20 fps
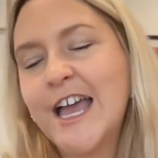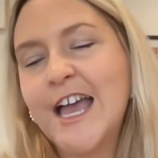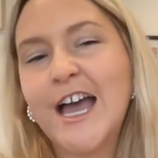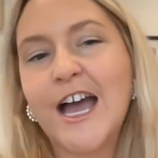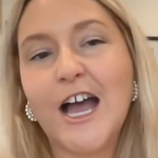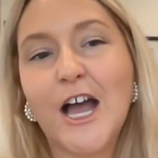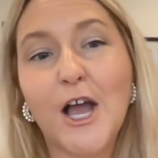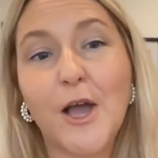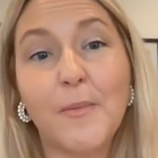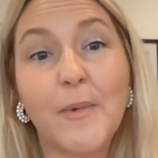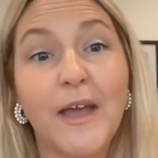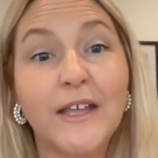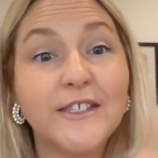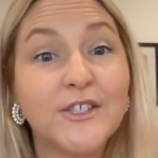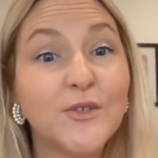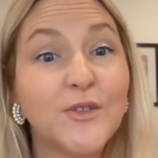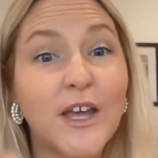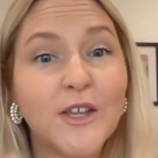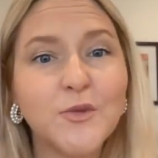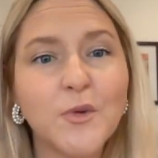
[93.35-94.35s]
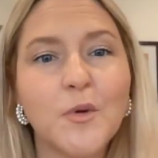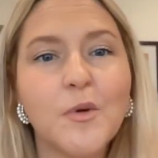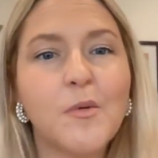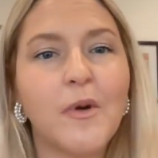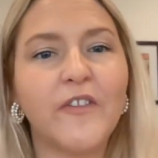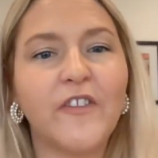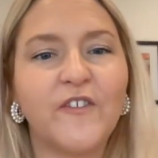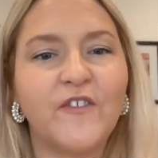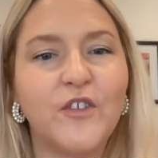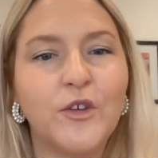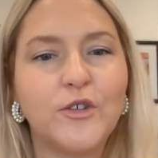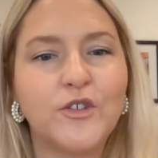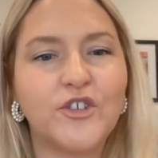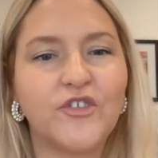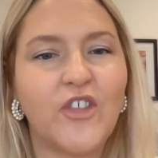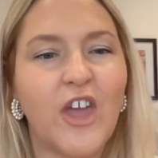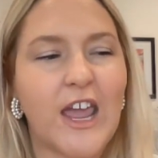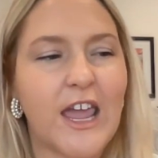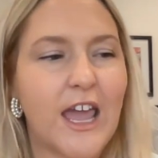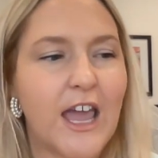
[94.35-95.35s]
And so that's what we want the future
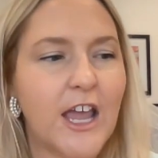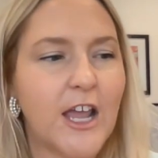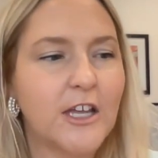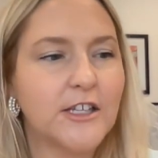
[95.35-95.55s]
thinking.